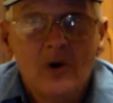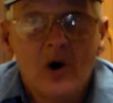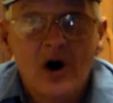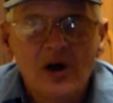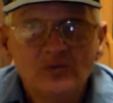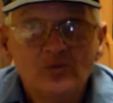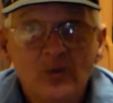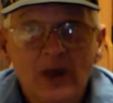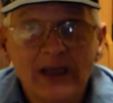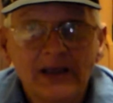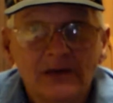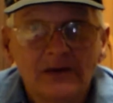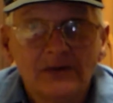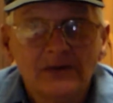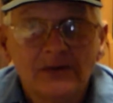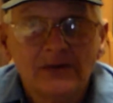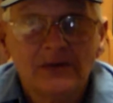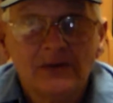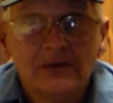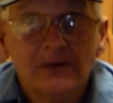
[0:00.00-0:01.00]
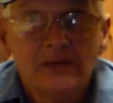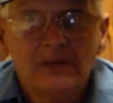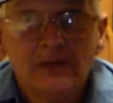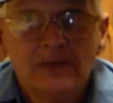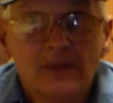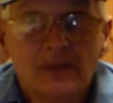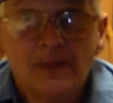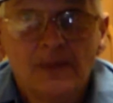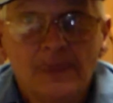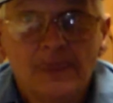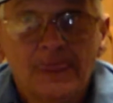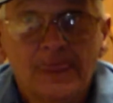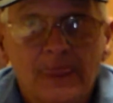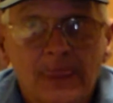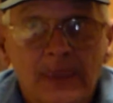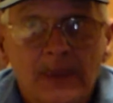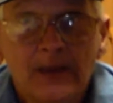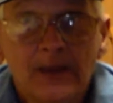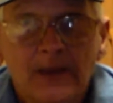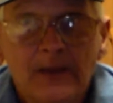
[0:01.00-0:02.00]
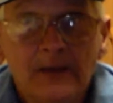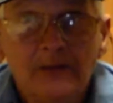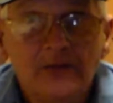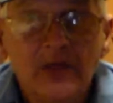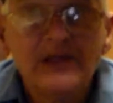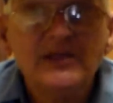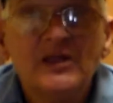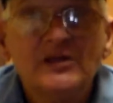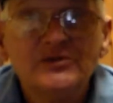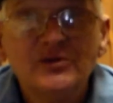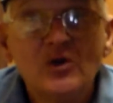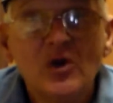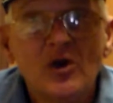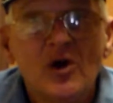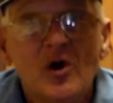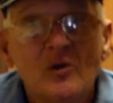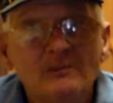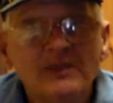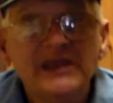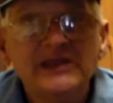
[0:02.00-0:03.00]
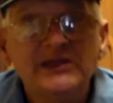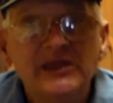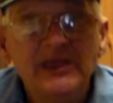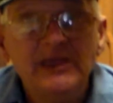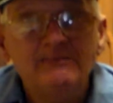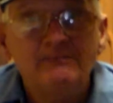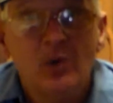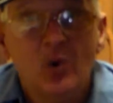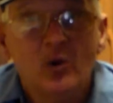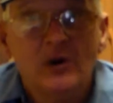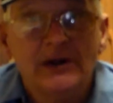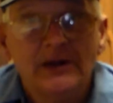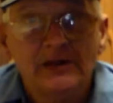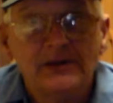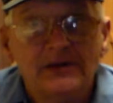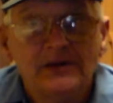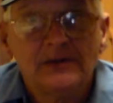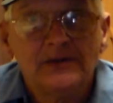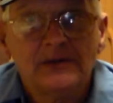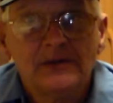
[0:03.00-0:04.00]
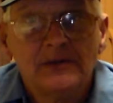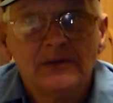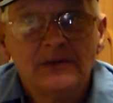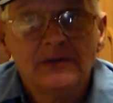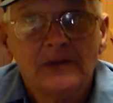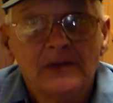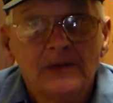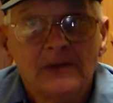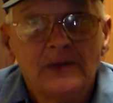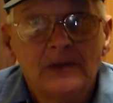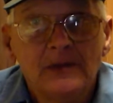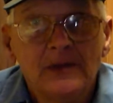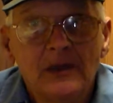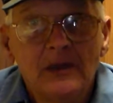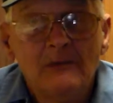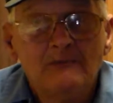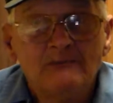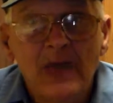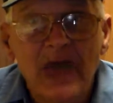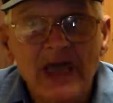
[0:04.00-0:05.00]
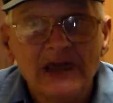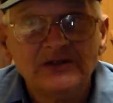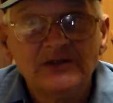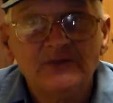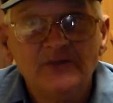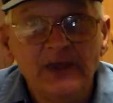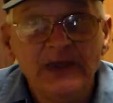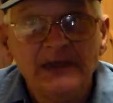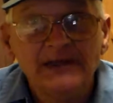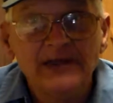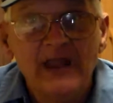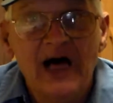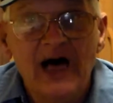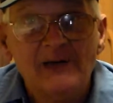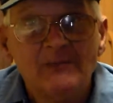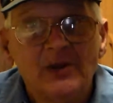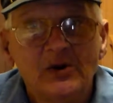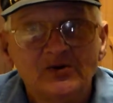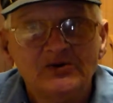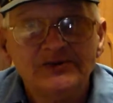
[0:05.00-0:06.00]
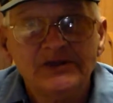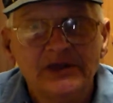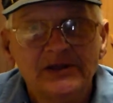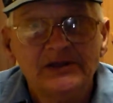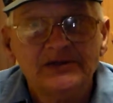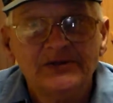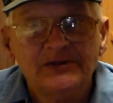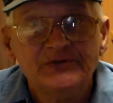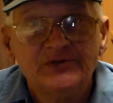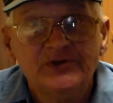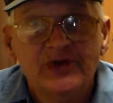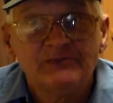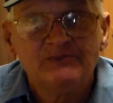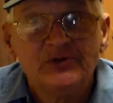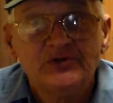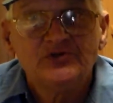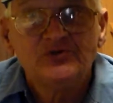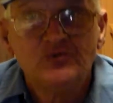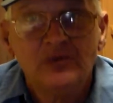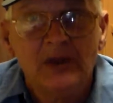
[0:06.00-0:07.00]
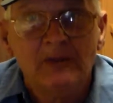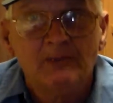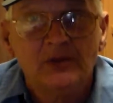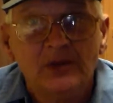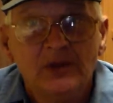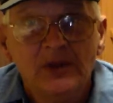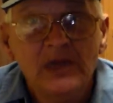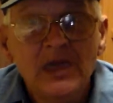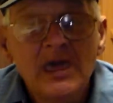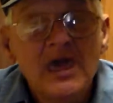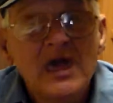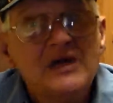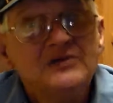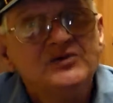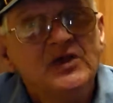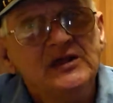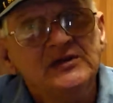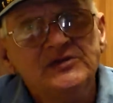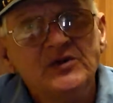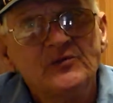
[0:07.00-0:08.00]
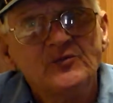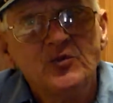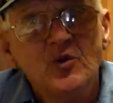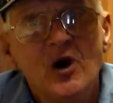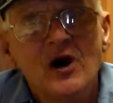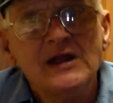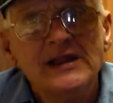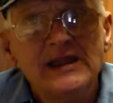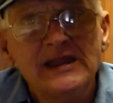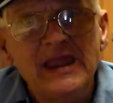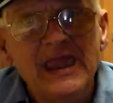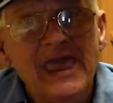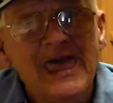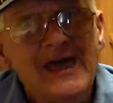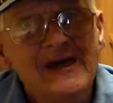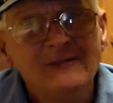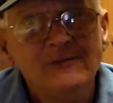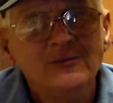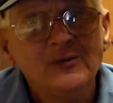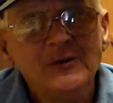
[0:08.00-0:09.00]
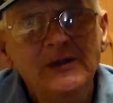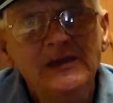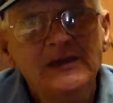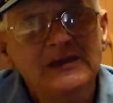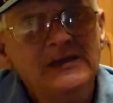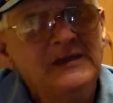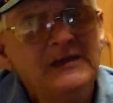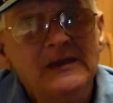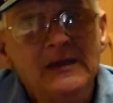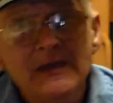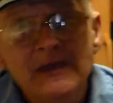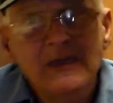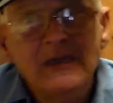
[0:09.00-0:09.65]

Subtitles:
on record. That this girl be deported back to Vietnam and her citizenship stripped. She's defrauded everything